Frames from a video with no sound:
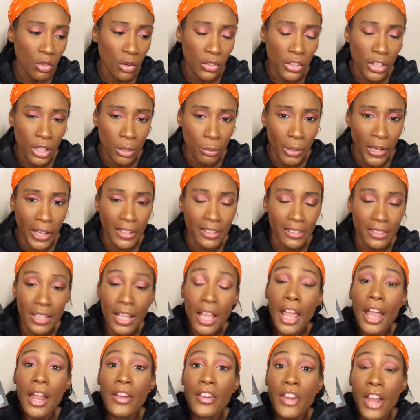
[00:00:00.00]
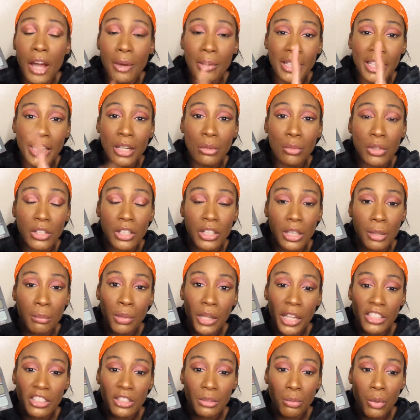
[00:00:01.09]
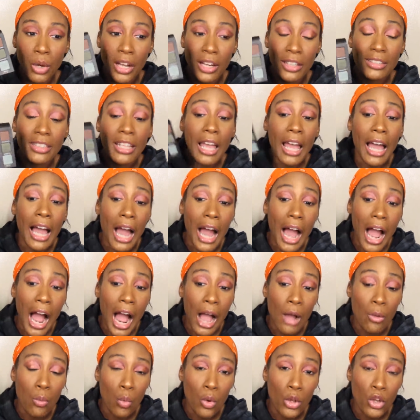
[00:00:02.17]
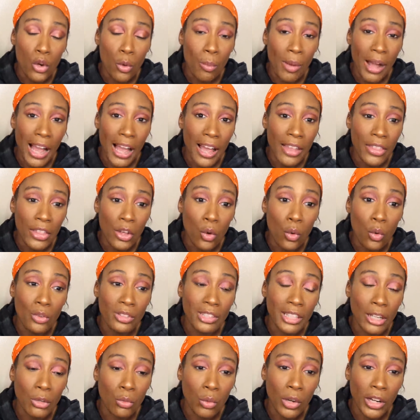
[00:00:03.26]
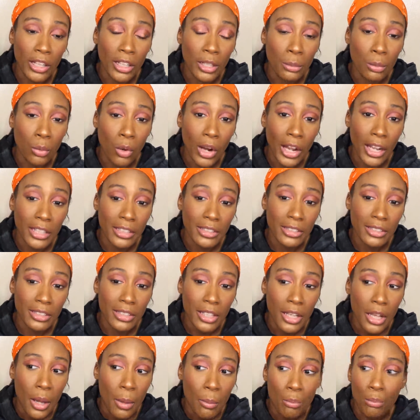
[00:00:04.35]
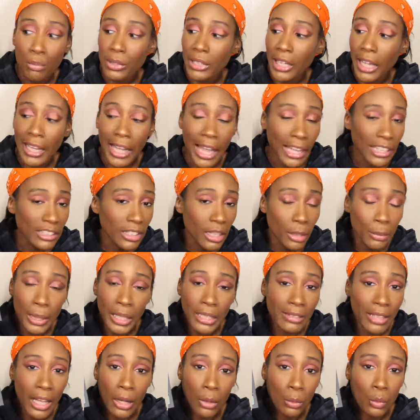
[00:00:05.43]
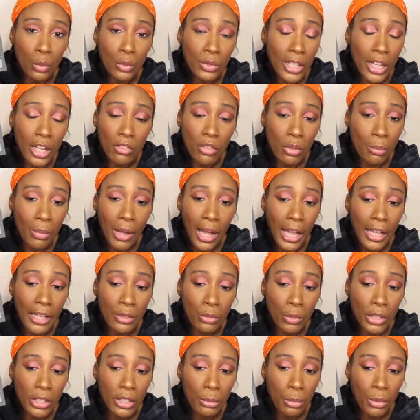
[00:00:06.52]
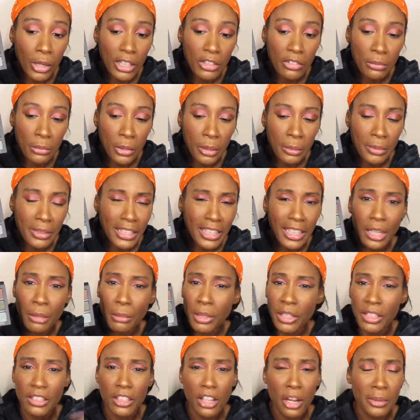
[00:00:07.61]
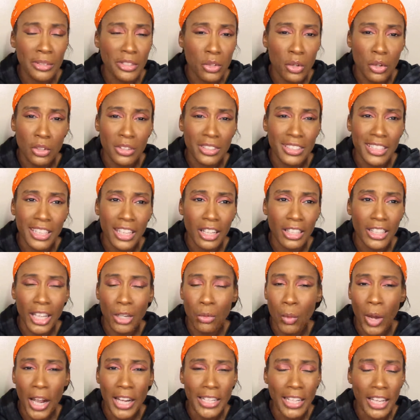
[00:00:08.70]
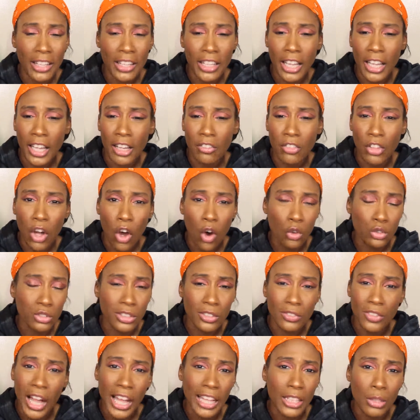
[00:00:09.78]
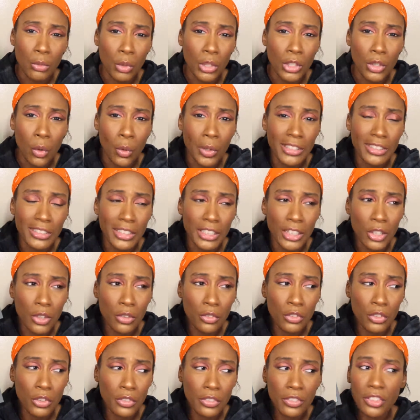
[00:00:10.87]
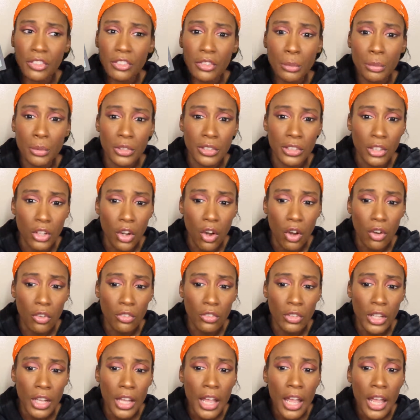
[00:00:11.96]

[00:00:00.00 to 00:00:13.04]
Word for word: on their palettes. Now again, with their complexion products, I will buy those at regular price. But like eyeshadow palettes, I will never buy at regular price from Urban Decay because they're always going on sale. Like right now, they have the ultraviolet one on sale for 50% off.